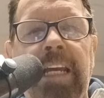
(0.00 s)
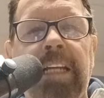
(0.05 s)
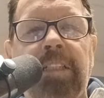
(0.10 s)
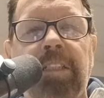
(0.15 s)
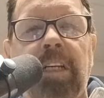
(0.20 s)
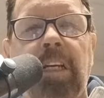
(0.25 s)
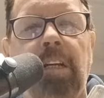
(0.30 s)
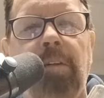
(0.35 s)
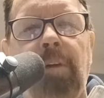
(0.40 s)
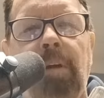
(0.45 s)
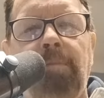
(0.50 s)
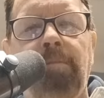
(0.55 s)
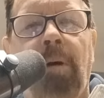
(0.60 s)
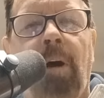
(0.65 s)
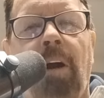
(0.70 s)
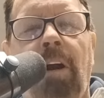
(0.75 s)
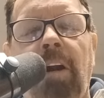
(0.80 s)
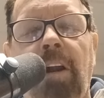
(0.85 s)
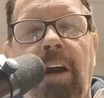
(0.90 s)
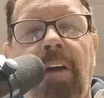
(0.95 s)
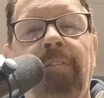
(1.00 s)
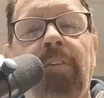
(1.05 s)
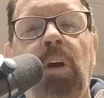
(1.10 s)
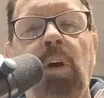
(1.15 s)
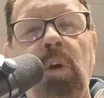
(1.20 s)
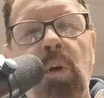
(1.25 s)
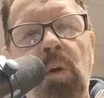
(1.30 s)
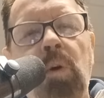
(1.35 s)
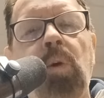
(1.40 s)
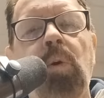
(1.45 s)
It's going to be part of
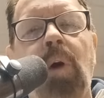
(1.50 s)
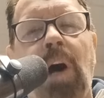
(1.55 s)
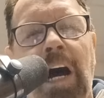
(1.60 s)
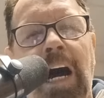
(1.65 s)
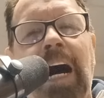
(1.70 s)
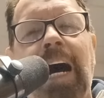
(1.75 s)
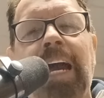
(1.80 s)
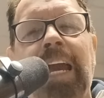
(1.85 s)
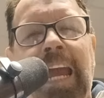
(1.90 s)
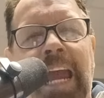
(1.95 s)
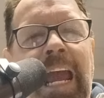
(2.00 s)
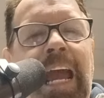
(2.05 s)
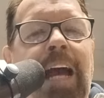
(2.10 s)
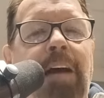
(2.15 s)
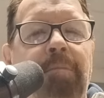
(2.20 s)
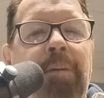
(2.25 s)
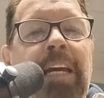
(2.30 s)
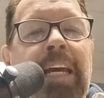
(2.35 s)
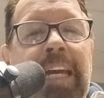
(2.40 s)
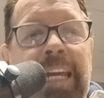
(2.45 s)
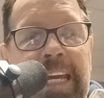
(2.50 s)
who I am.